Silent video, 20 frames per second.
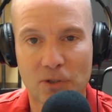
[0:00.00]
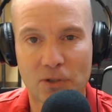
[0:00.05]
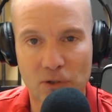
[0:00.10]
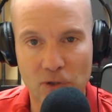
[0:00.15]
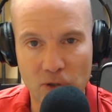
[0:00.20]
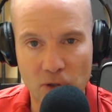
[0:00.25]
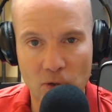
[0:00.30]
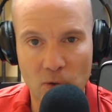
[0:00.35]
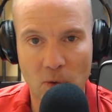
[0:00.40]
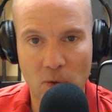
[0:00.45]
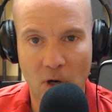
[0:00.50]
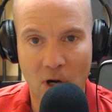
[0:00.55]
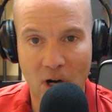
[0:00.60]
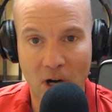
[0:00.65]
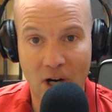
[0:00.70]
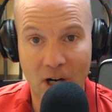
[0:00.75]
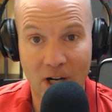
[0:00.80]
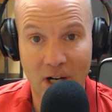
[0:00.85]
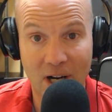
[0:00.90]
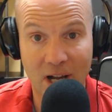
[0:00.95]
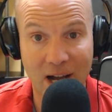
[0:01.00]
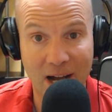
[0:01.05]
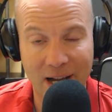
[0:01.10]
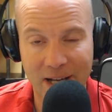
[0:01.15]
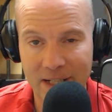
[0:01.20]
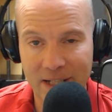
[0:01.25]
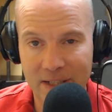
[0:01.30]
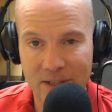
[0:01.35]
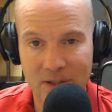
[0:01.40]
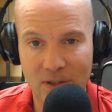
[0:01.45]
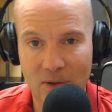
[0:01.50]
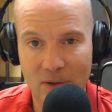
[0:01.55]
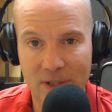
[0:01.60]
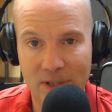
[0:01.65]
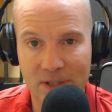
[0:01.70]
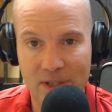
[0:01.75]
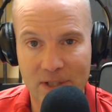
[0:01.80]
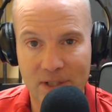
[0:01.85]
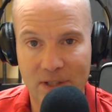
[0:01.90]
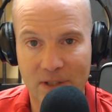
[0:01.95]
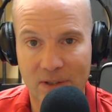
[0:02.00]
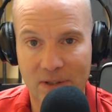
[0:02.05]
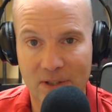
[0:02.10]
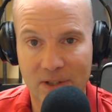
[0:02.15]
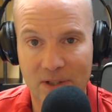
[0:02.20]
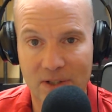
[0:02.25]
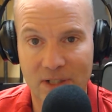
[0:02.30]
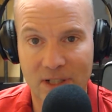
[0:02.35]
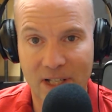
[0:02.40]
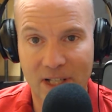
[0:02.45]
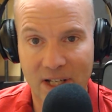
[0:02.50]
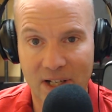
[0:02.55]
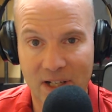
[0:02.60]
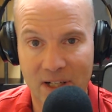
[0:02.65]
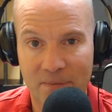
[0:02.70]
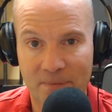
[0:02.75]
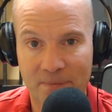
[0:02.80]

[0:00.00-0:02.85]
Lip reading: You are. I didn't know this until years later.